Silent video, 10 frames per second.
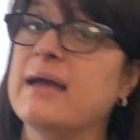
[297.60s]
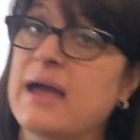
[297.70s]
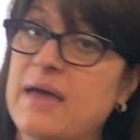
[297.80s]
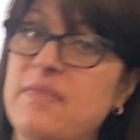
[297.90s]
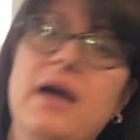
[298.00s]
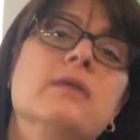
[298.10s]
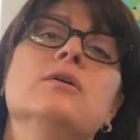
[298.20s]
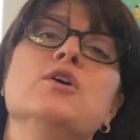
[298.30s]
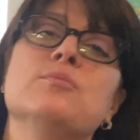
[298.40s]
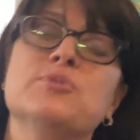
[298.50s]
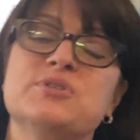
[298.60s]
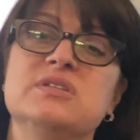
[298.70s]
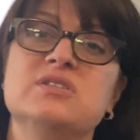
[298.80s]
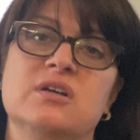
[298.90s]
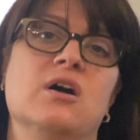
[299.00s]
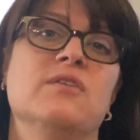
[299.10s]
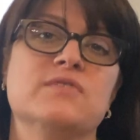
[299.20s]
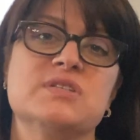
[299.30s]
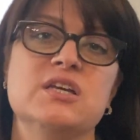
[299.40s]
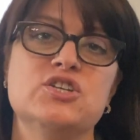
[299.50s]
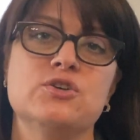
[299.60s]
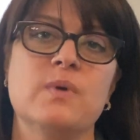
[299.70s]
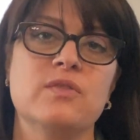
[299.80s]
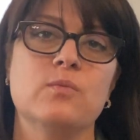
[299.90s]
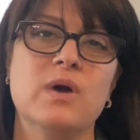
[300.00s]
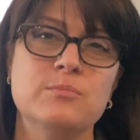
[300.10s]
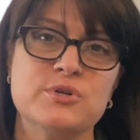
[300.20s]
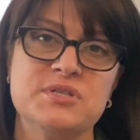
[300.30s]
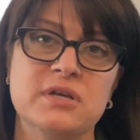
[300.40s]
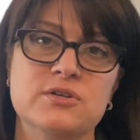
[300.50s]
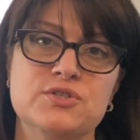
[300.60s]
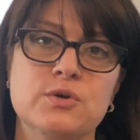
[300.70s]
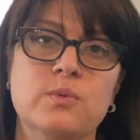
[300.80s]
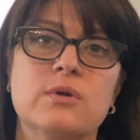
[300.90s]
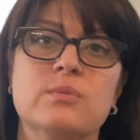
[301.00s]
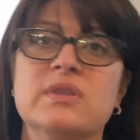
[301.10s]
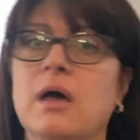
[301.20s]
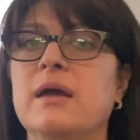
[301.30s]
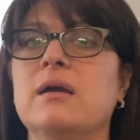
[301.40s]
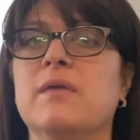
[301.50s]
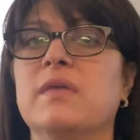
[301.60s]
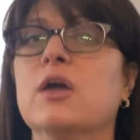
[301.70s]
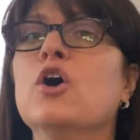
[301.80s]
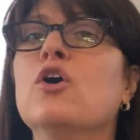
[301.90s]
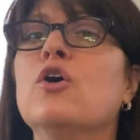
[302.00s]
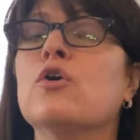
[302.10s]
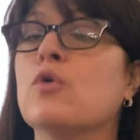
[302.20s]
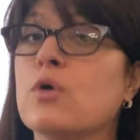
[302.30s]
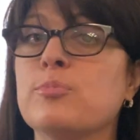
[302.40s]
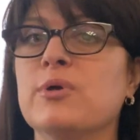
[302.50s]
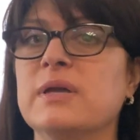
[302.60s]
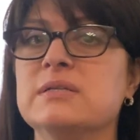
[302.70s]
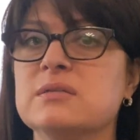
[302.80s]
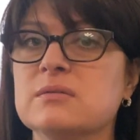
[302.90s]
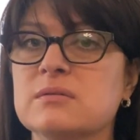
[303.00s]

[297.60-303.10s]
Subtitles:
and that persistent conversation around the 1%ers. So we're relying on the corporate